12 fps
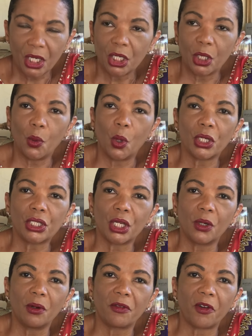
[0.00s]
You want to
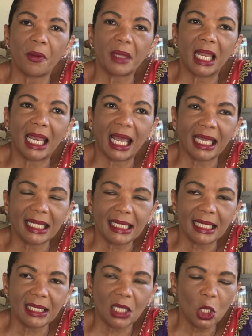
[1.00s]
go from the
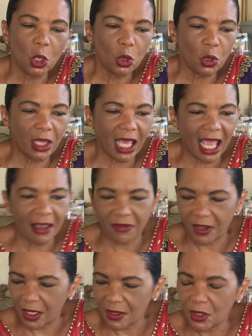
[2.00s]
lightest to the
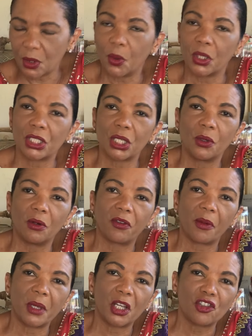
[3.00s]
heaviest. You want to go
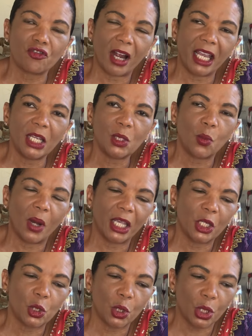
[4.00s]
from your driest
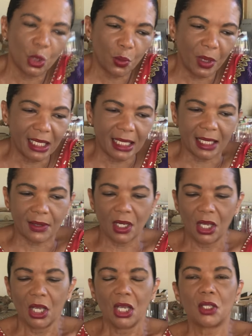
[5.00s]
wine to the sweetest.
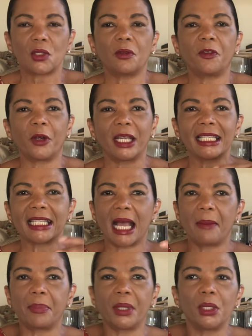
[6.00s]
So for
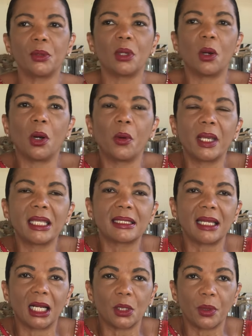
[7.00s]
example, you'd always
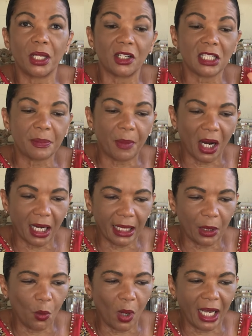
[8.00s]
start with your
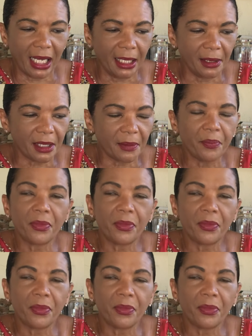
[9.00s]
sparkling wines.